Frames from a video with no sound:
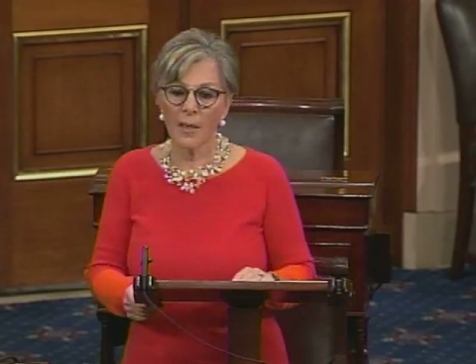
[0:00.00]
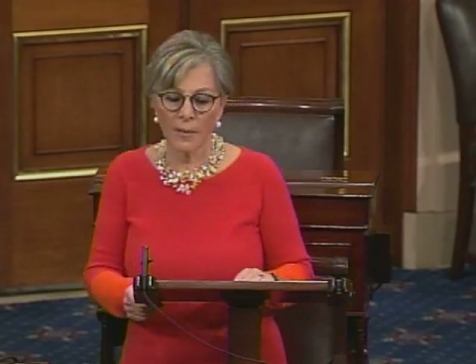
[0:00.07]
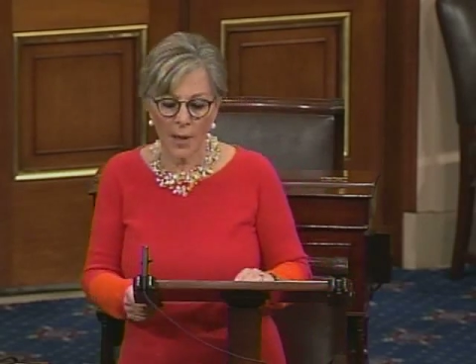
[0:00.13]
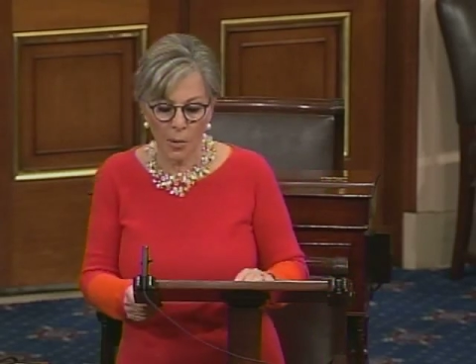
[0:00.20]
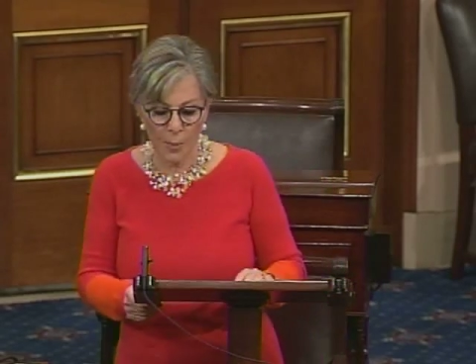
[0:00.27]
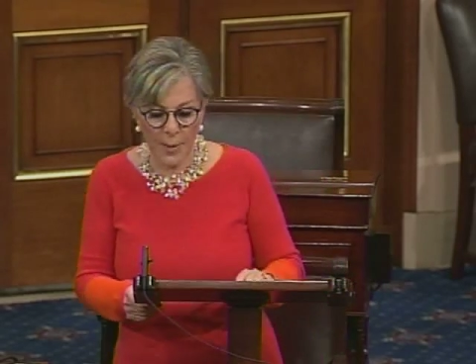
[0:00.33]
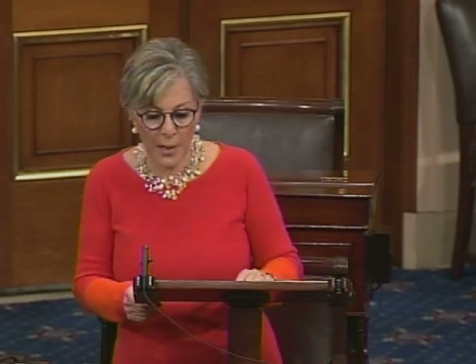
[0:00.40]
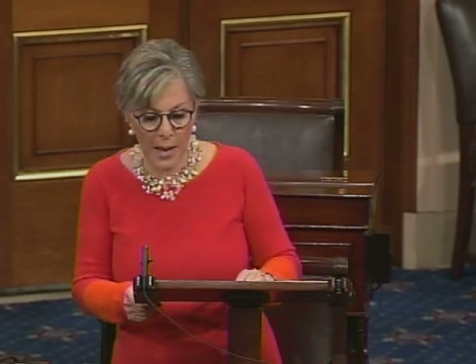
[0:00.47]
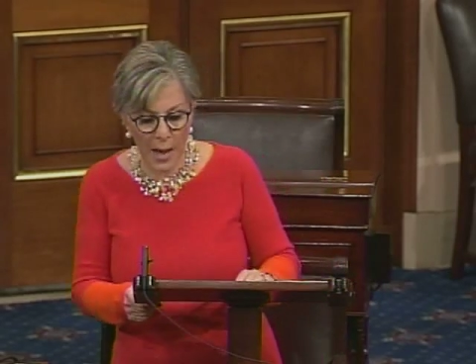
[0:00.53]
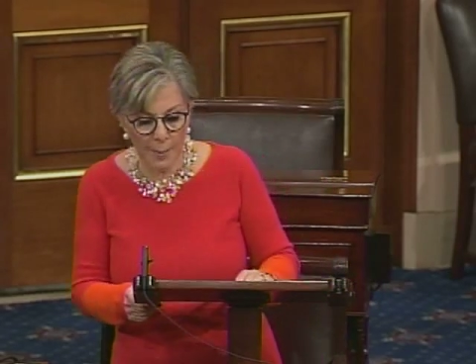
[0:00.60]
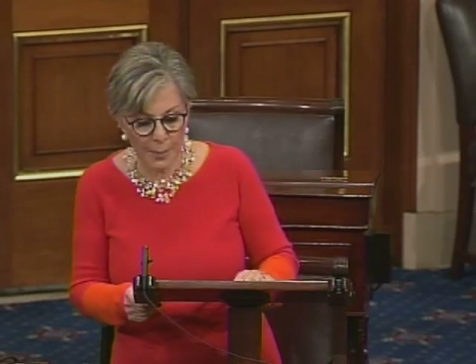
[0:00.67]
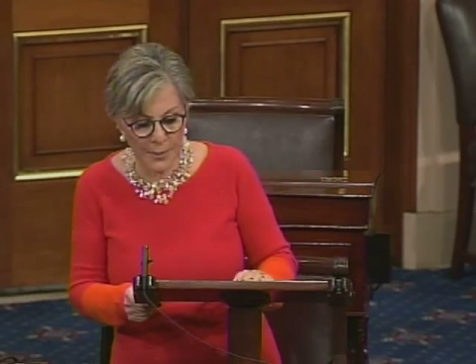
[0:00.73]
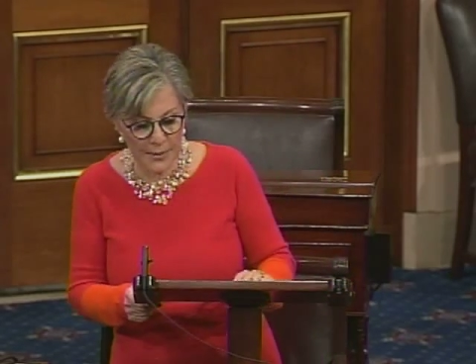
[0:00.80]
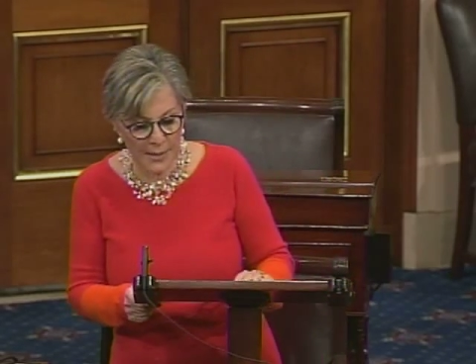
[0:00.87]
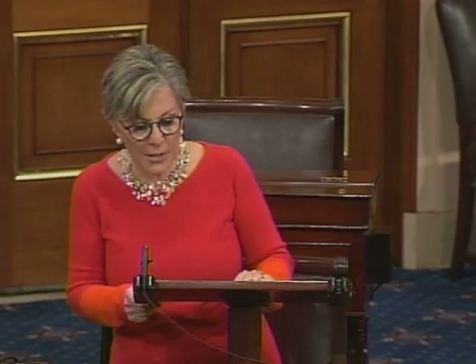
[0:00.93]
There'll be
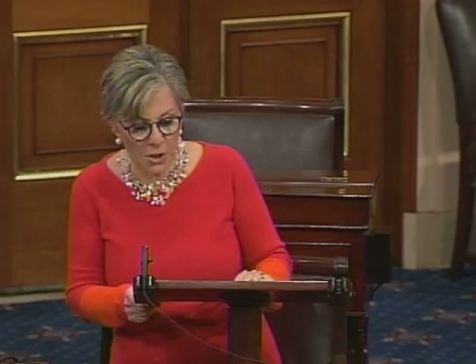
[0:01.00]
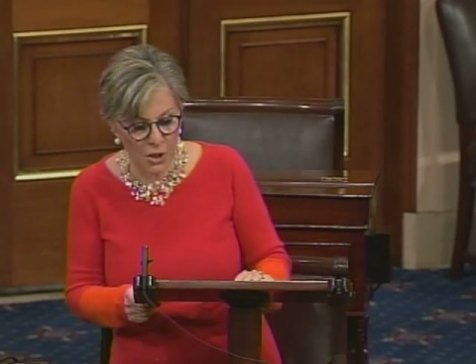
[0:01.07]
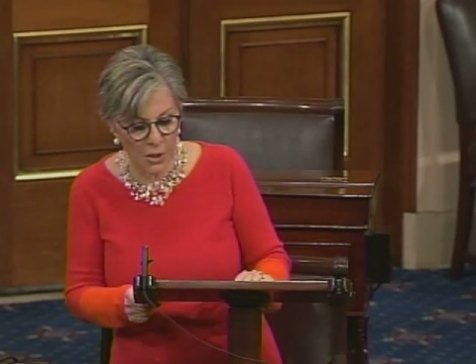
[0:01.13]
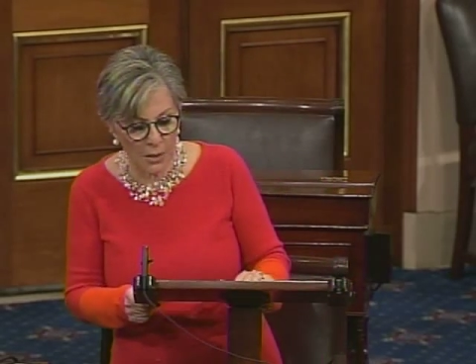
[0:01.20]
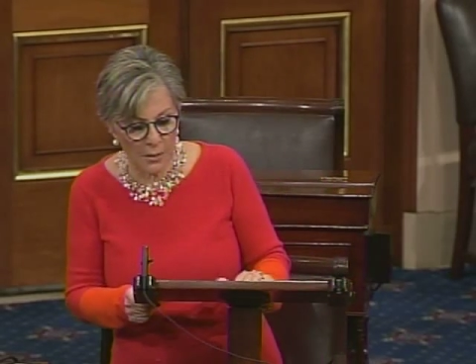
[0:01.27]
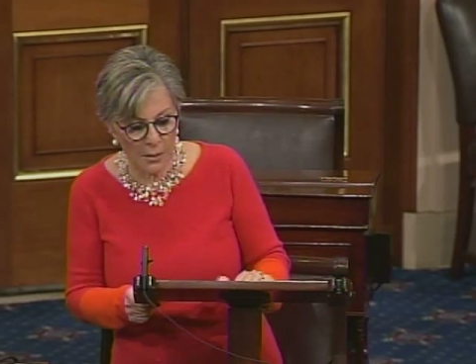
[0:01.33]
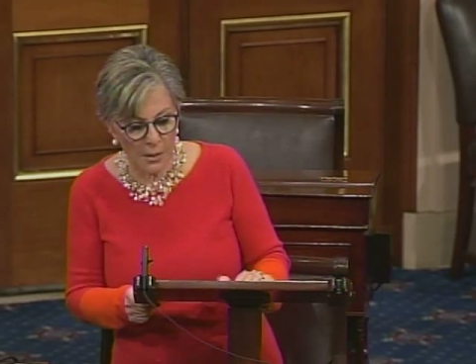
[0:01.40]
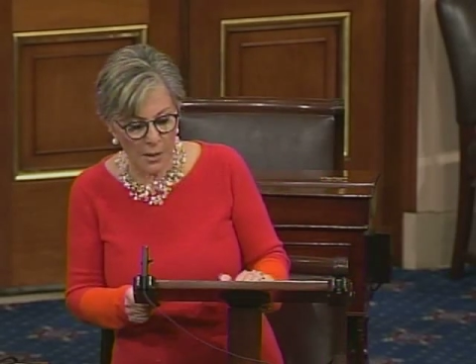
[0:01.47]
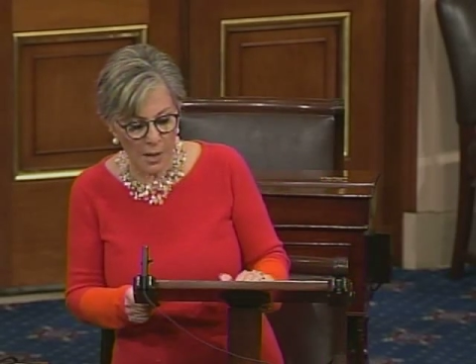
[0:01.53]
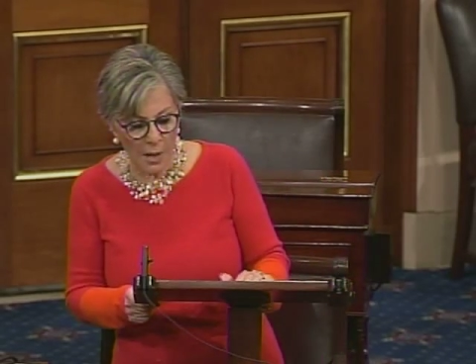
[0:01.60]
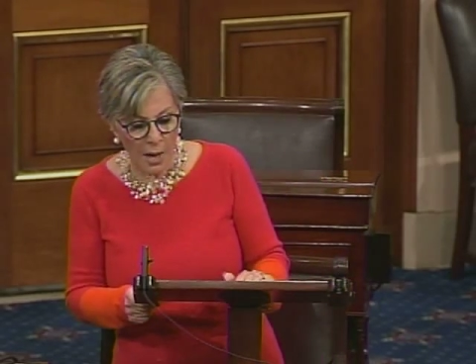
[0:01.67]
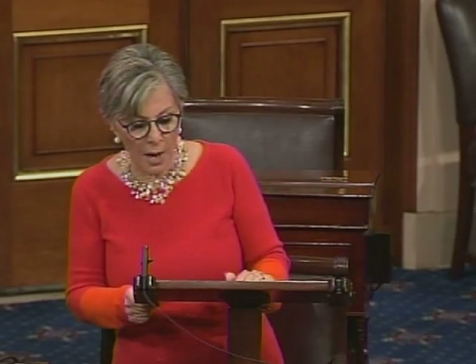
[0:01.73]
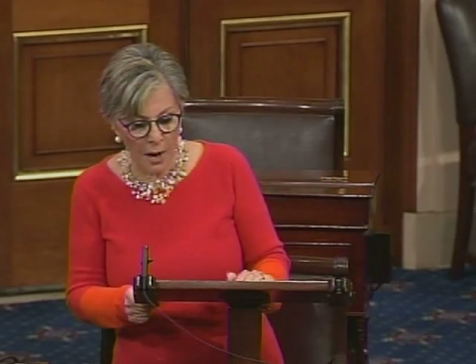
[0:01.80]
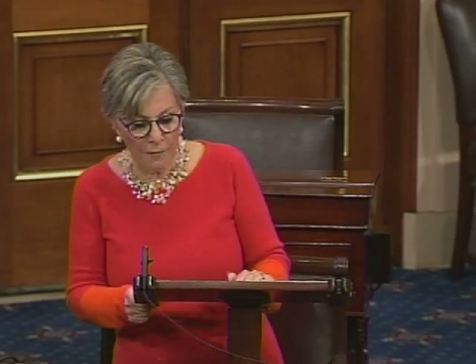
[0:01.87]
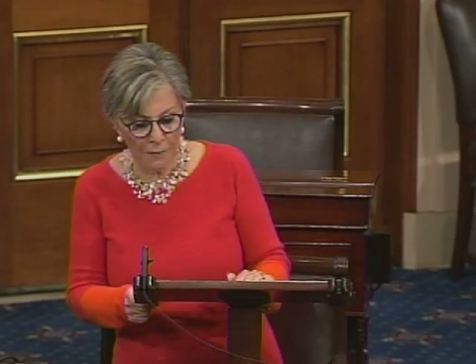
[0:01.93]
competition
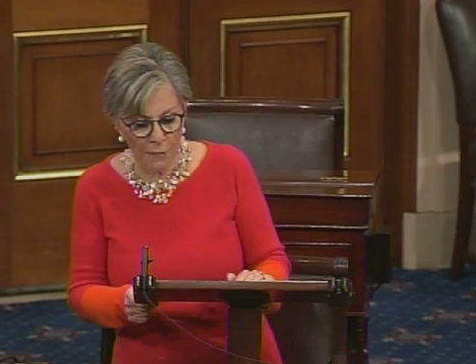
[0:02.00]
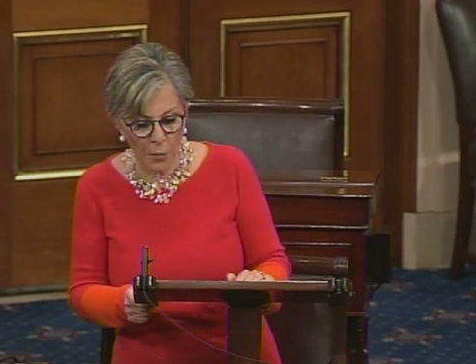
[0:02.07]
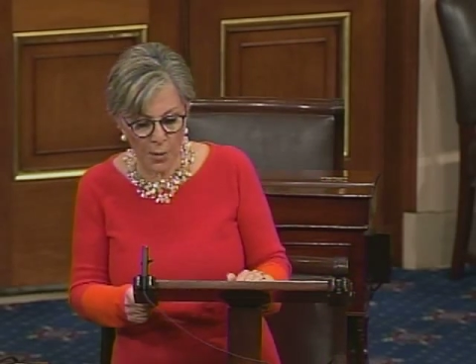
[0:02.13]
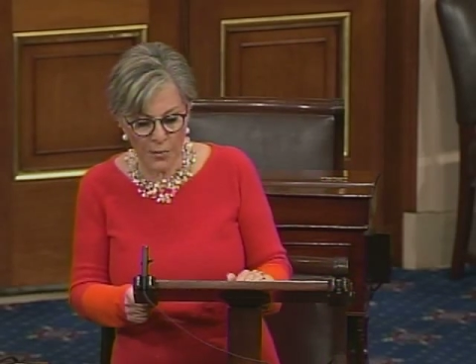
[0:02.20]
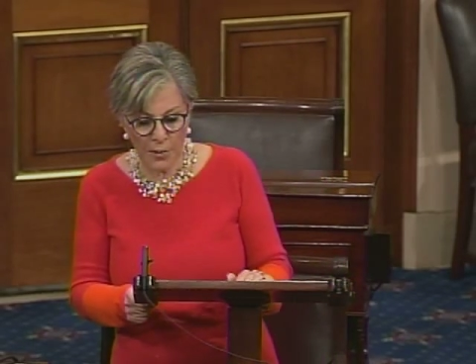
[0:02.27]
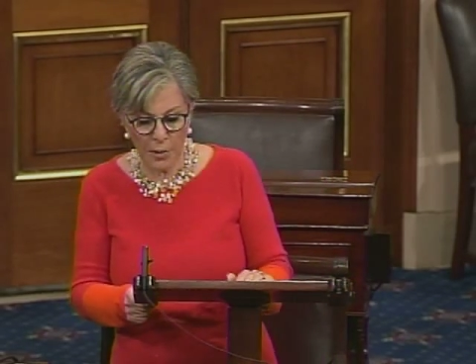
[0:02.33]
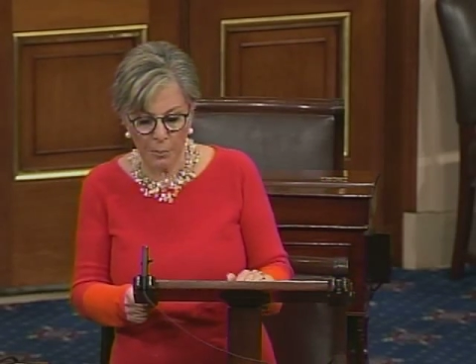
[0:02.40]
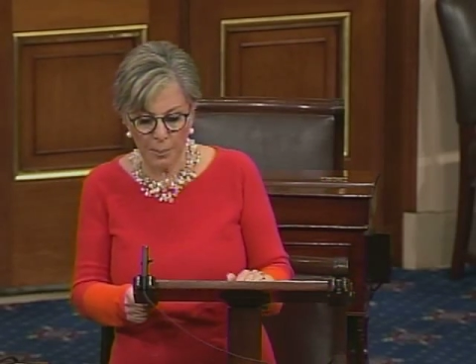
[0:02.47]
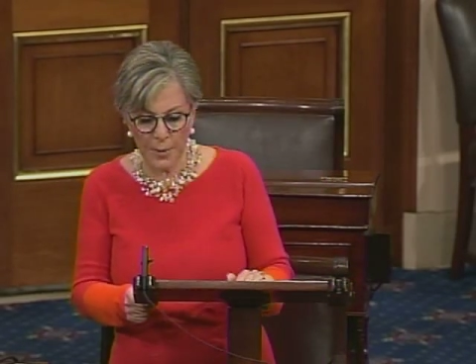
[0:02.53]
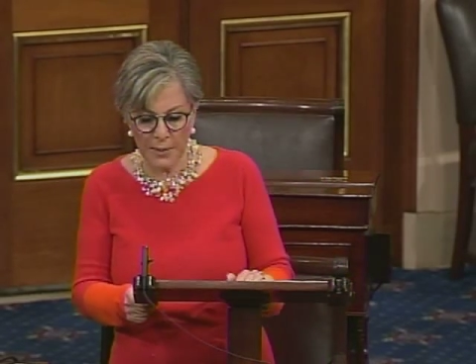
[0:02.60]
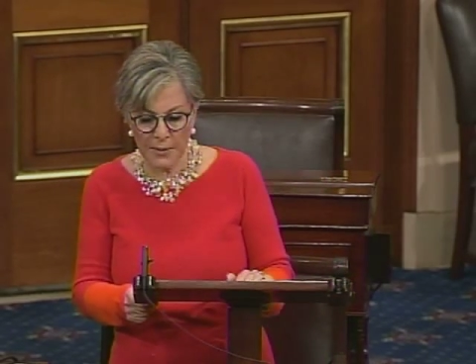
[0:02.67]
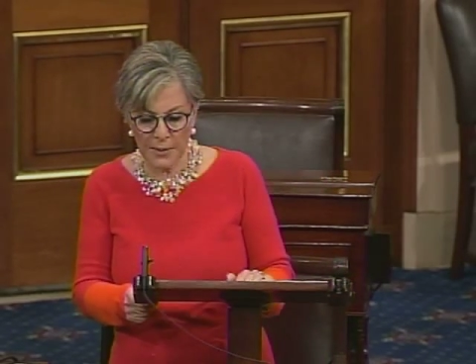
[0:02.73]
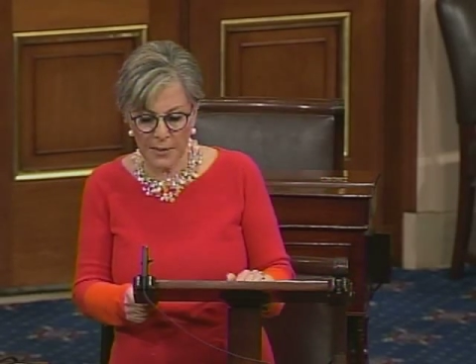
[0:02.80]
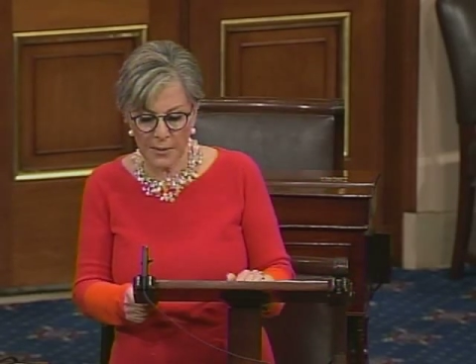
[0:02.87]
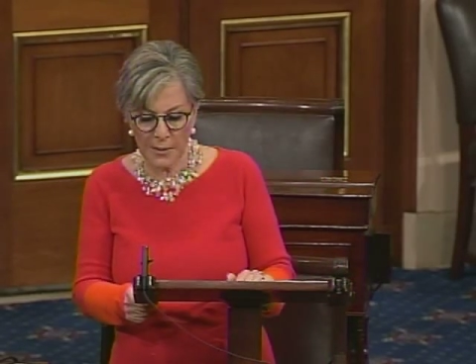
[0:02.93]
for their
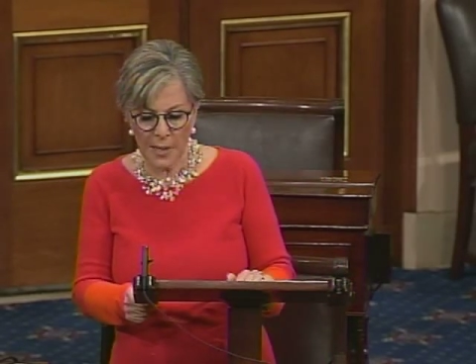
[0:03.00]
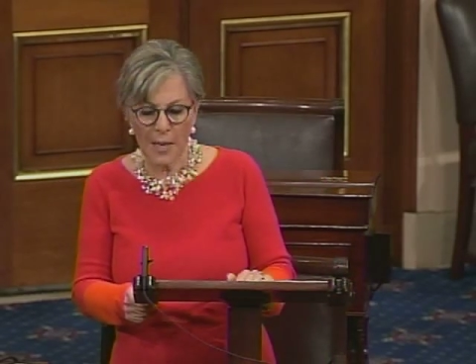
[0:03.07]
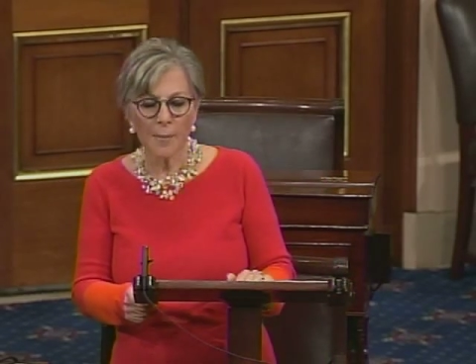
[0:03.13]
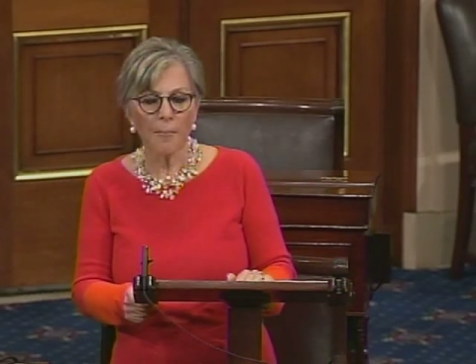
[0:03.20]
business.